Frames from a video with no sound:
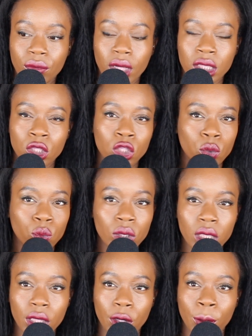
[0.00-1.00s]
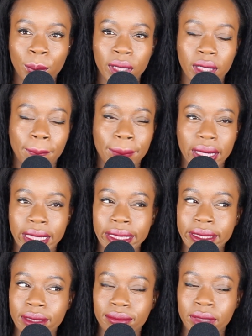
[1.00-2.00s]
just really hoping to
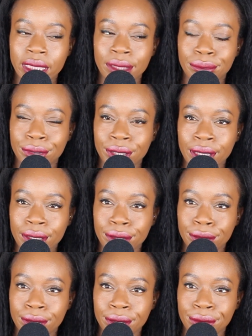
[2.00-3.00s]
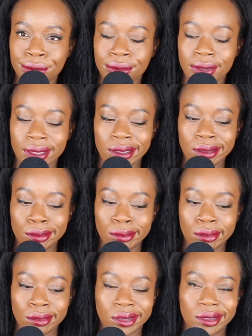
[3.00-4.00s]
pay them damn credit cards
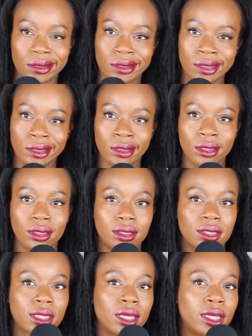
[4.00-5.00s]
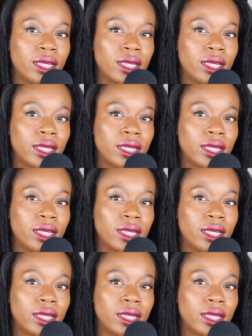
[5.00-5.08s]
down, sis.